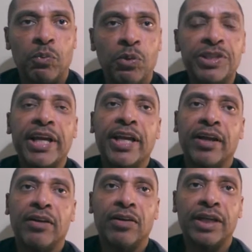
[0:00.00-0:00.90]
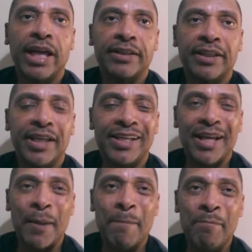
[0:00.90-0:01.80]
We're taking a look at the
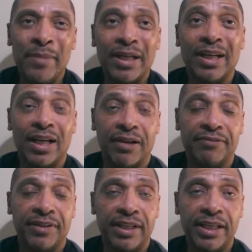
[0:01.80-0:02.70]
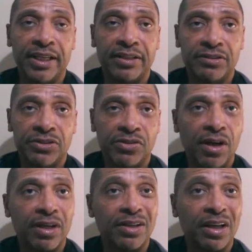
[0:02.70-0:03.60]
middle of the
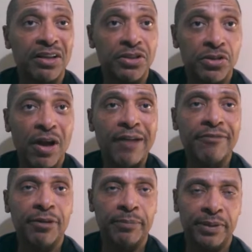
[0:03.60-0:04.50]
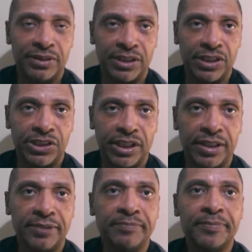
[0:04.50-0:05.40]
truck driver
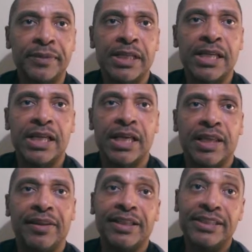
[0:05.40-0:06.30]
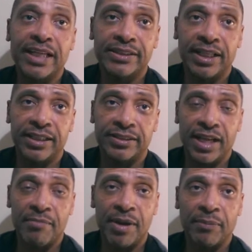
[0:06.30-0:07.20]
position that Tesla has
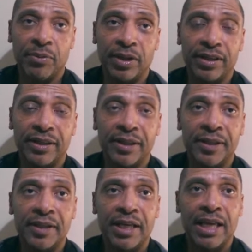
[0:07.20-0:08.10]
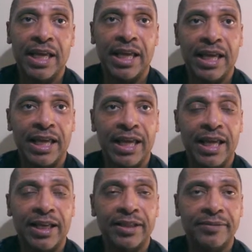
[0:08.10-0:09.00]
come up with
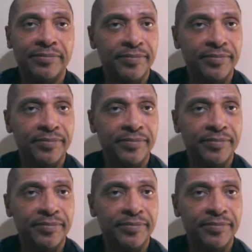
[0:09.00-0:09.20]
and,